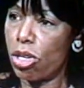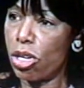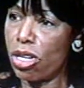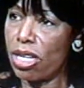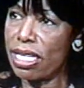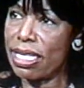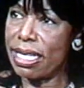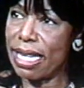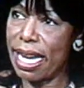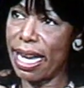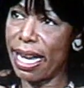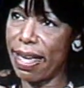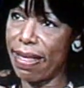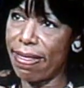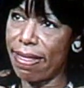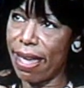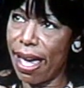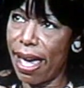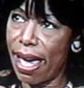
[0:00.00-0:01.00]
So you're
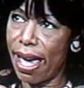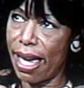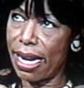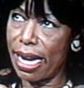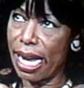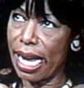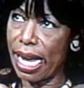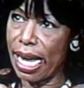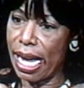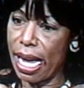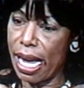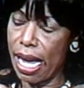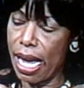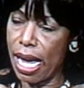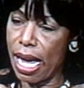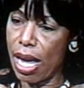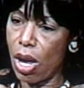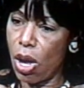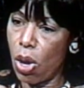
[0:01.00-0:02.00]
saying that
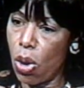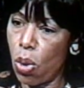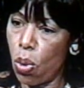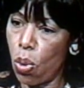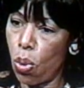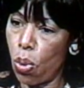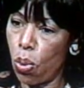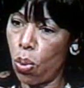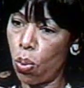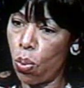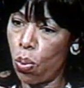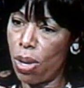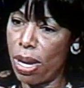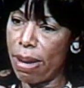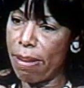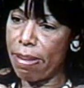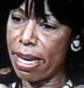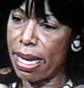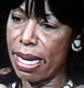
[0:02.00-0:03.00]

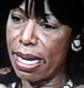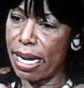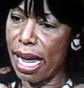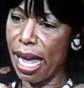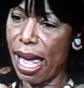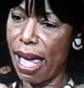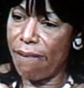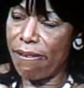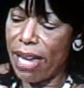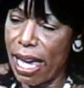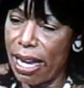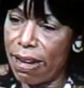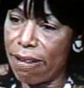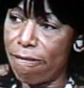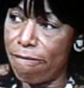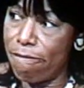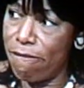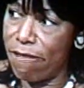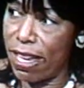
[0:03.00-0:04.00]
women have kind of
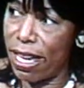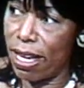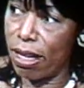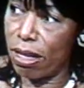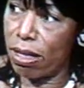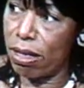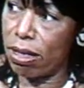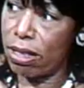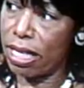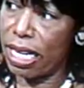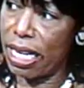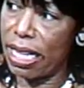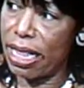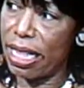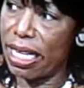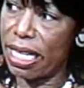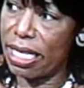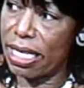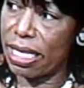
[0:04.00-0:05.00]
failed in
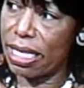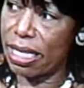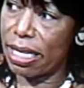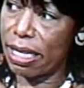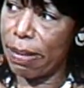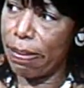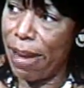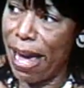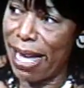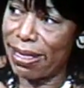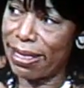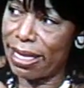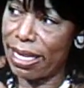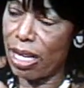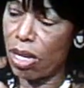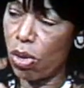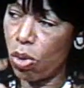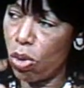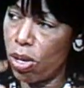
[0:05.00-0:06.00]
this
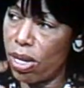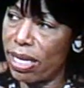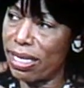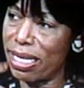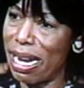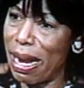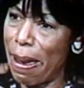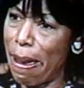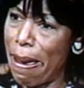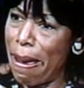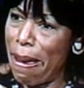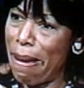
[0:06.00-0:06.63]
capacity, or is it